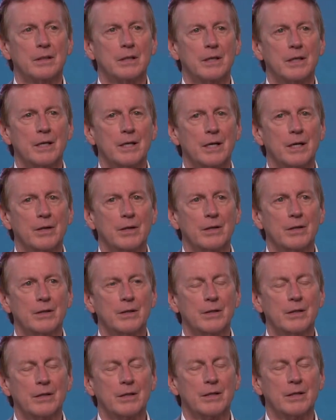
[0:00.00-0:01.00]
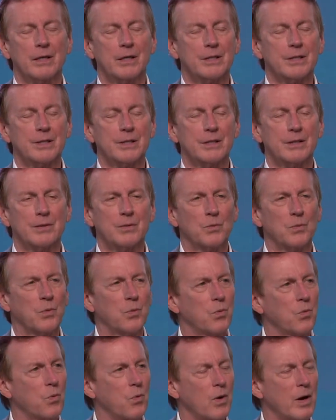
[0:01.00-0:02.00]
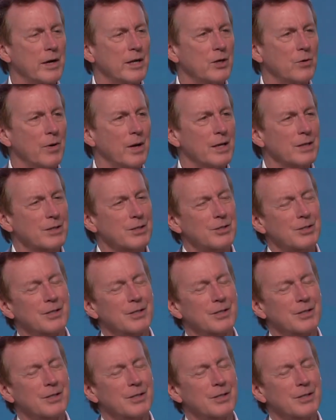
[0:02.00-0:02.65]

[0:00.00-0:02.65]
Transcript: And I said, "Why are you asking?"